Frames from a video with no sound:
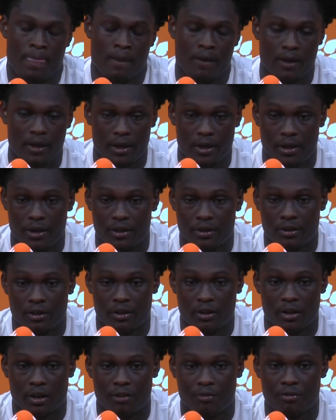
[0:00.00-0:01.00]
And
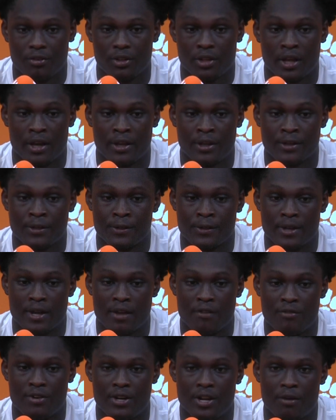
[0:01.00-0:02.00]
I feel like
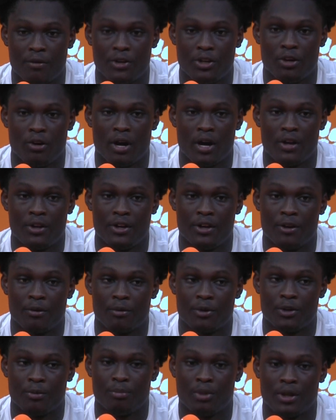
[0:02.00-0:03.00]
every day we go out there,
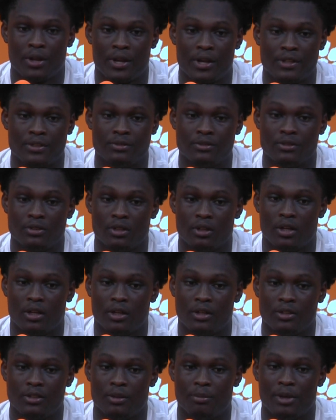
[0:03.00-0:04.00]
we're playing
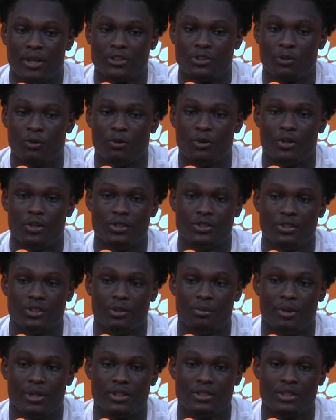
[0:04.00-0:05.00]
the best corners and
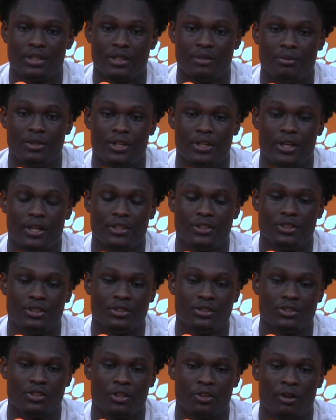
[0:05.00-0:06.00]
the best team in the
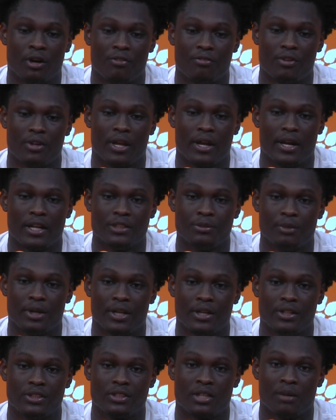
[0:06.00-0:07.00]
nation. So I feel like that's
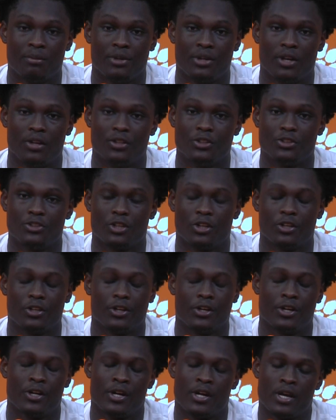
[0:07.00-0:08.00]
making us come together
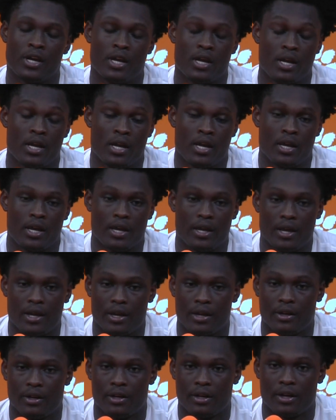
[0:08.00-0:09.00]
stronger.
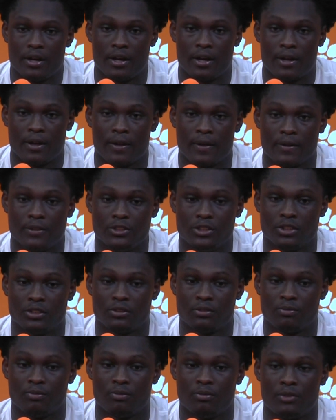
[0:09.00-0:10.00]
And
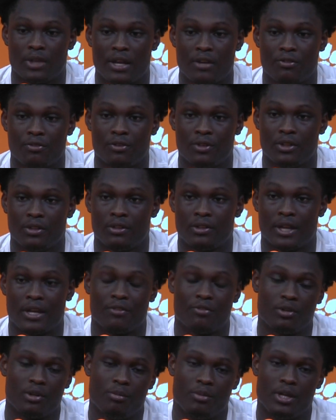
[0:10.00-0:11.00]
just
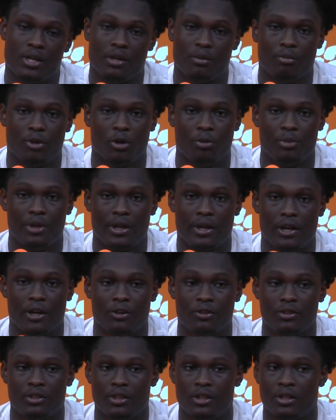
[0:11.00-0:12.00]
thankfully, me and Bo being
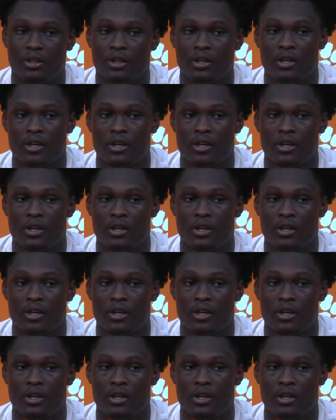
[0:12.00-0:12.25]
healthy,